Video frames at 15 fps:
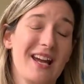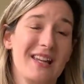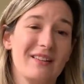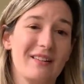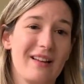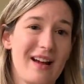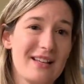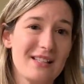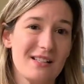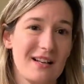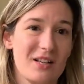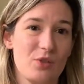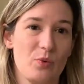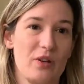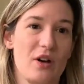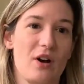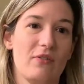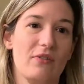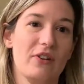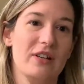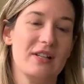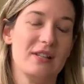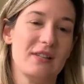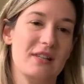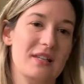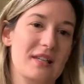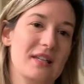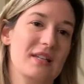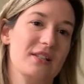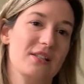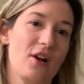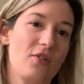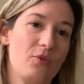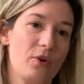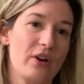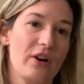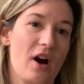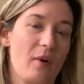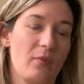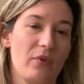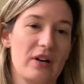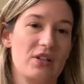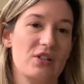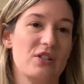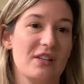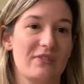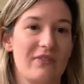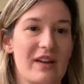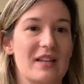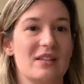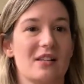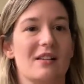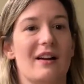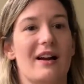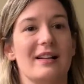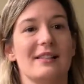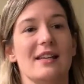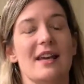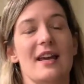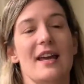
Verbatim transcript: And the last class we offer is the Software Operations Advanced class.